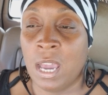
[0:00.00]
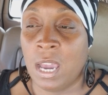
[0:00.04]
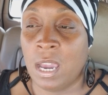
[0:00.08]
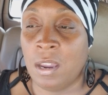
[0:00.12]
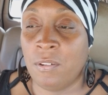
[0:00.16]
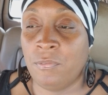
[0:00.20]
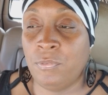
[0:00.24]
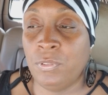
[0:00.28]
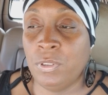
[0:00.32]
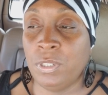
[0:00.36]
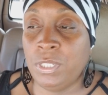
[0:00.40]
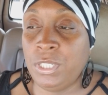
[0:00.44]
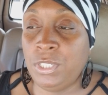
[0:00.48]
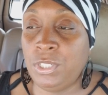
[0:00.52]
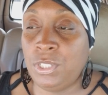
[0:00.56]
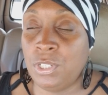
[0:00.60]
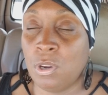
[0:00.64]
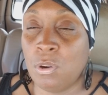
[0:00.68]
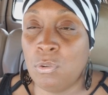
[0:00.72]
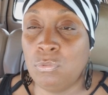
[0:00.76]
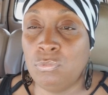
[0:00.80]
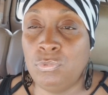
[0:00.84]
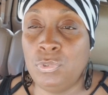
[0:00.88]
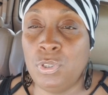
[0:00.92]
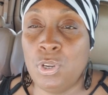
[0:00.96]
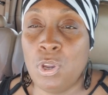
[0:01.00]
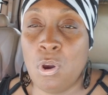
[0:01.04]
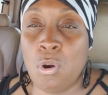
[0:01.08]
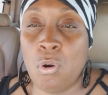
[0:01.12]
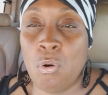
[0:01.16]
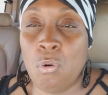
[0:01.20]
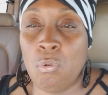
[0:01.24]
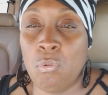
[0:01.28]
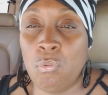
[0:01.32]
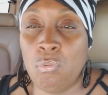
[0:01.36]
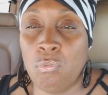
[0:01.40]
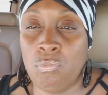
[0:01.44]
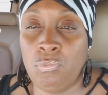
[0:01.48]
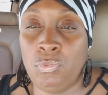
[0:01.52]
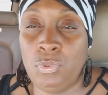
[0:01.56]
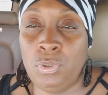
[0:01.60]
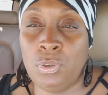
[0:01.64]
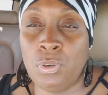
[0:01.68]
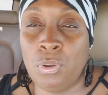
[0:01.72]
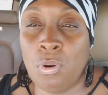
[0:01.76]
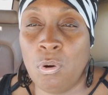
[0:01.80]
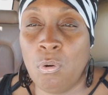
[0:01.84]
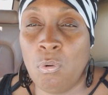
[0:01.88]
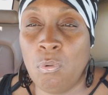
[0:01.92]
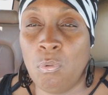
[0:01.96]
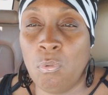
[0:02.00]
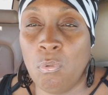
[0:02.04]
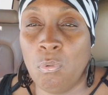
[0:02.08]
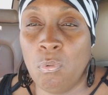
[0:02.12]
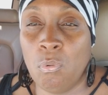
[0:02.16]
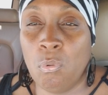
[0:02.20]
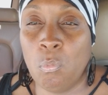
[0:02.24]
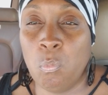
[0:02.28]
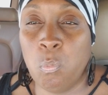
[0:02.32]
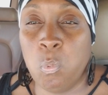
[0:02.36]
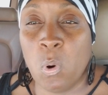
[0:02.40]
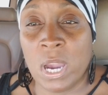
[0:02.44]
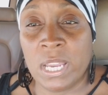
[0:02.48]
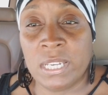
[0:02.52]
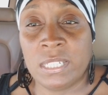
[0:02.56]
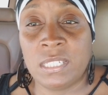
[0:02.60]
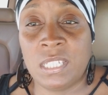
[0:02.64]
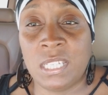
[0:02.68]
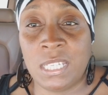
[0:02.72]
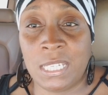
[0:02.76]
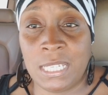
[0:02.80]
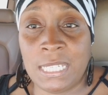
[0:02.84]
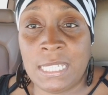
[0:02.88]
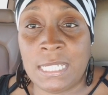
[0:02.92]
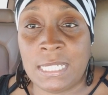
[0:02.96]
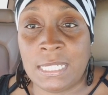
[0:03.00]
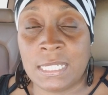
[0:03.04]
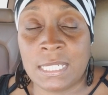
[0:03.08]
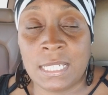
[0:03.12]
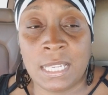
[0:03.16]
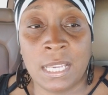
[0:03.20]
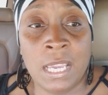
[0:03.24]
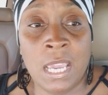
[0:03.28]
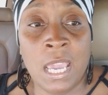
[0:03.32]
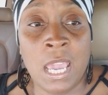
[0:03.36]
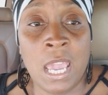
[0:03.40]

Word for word: I really don't know, you know, what to eat.